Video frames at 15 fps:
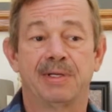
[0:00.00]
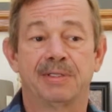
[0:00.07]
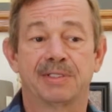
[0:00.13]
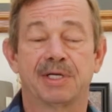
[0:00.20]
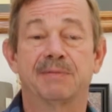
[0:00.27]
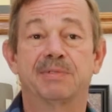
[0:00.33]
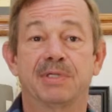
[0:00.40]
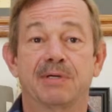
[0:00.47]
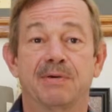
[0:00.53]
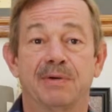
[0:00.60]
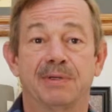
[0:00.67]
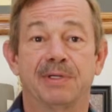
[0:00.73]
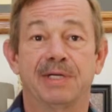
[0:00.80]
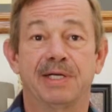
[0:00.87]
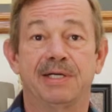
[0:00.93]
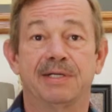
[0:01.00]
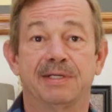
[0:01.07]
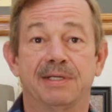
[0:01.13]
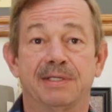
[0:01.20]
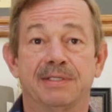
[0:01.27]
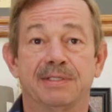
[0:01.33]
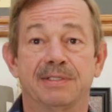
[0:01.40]
Subsequently,
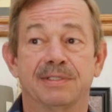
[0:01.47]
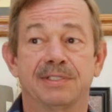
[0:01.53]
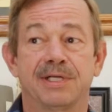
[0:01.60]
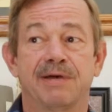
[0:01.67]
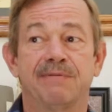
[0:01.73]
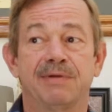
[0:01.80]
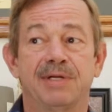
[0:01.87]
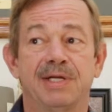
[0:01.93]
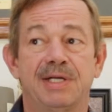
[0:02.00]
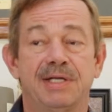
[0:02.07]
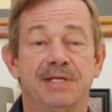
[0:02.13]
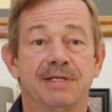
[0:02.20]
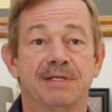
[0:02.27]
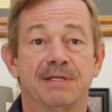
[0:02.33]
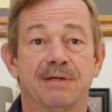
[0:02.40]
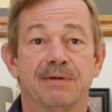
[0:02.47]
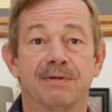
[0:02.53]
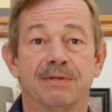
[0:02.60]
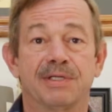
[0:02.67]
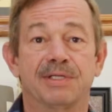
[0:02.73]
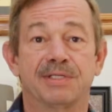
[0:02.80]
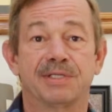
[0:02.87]
in the
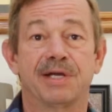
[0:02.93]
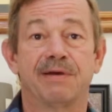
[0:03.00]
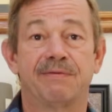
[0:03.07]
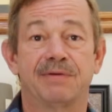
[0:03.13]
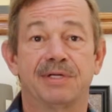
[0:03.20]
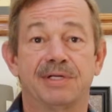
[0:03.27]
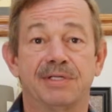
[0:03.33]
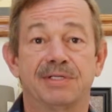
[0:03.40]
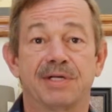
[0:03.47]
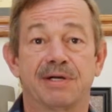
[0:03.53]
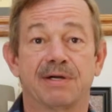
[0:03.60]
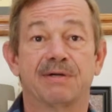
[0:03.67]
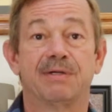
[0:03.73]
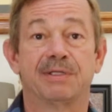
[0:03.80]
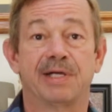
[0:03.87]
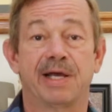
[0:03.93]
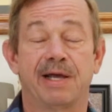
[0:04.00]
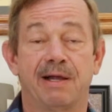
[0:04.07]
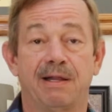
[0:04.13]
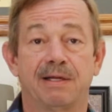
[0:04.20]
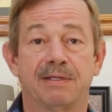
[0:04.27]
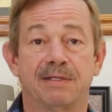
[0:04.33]
early 70s, Harold
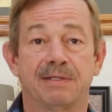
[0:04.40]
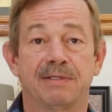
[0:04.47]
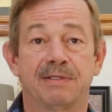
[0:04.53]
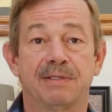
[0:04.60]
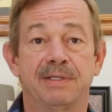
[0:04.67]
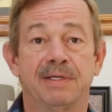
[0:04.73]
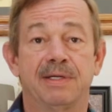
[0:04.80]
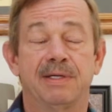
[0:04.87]
Gallatin